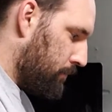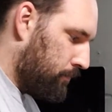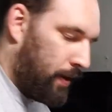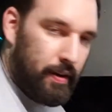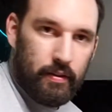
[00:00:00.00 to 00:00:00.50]

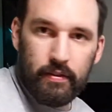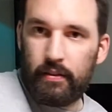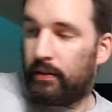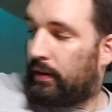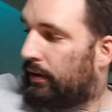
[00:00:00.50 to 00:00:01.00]
brightness
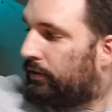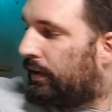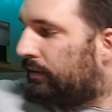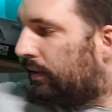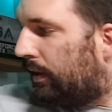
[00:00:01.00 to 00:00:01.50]
and
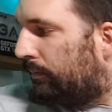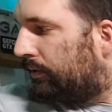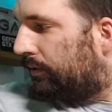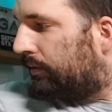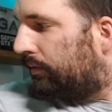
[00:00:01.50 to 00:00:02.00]
contrast
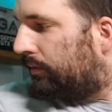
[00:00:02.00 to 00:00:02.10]
knobs.